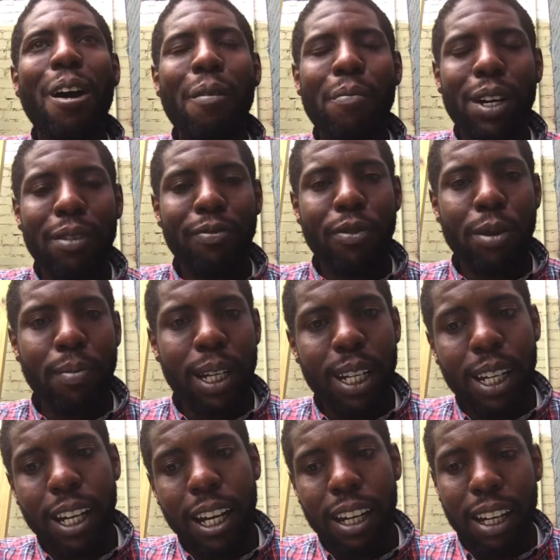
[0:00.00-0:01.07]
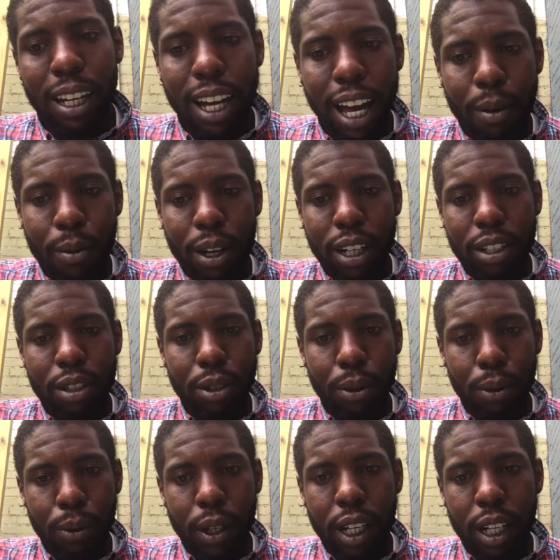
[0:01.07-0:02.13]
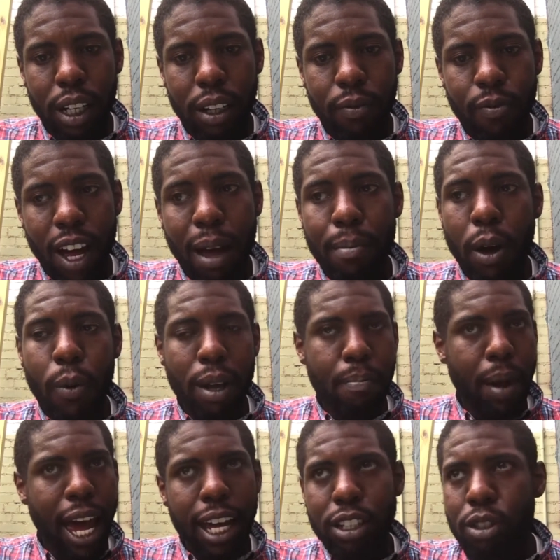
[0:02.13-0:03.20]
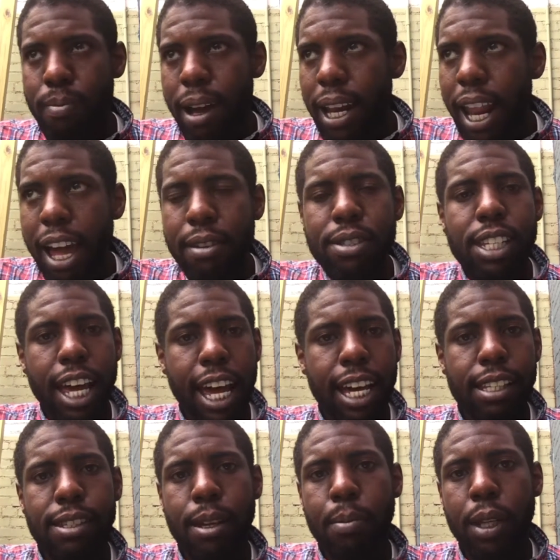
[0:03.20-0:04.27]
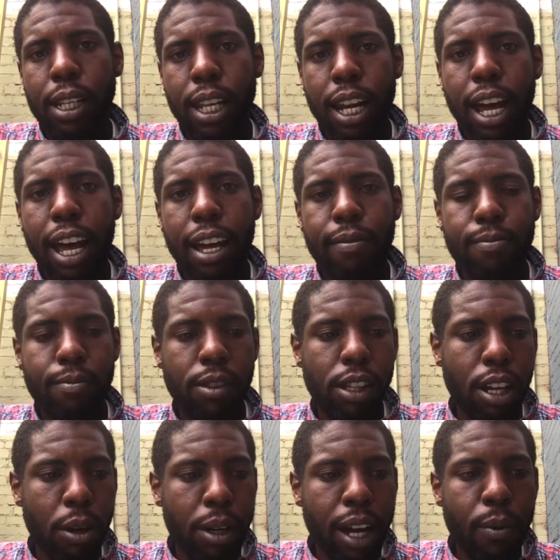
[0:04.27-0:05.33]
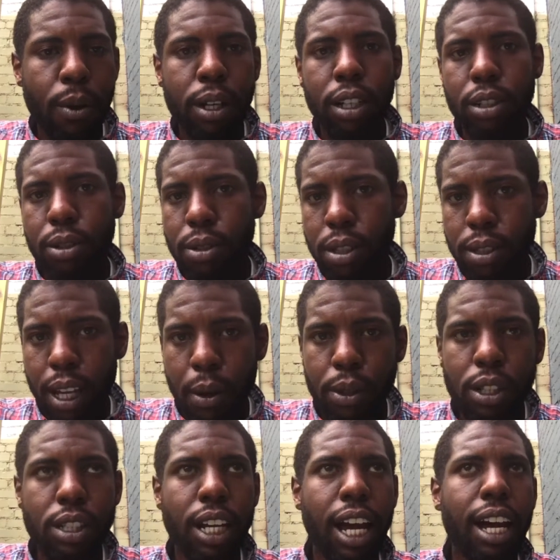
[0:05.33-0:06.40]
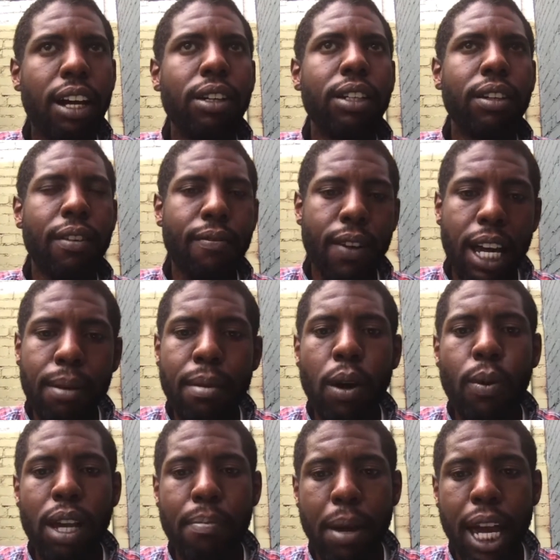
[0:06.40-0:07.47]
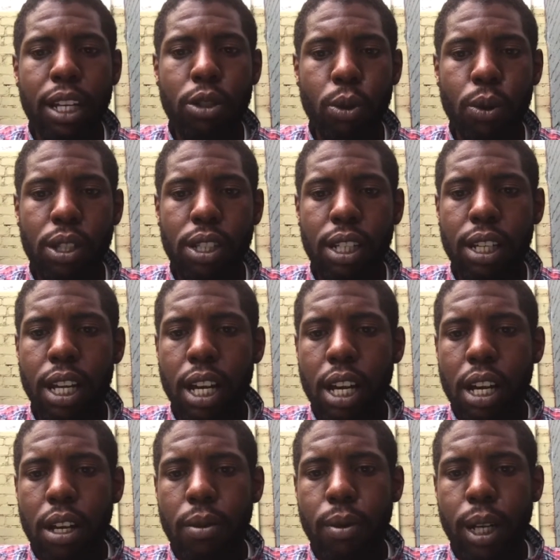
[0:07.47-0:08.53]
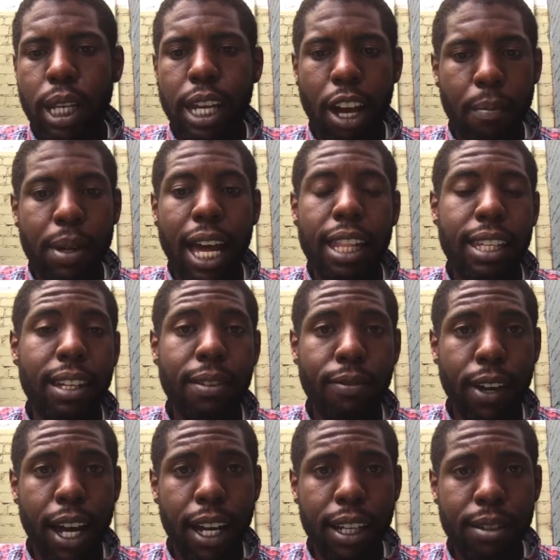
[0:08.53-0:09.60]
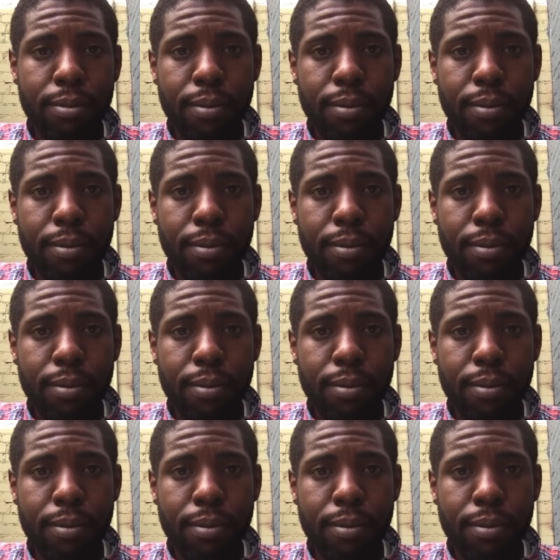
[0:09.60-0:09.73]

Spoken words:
But for me, I wanted to find my way back to my life's task, something that I've known I wanted to do since I was a child, and finding my way back towards it really helped me identify it,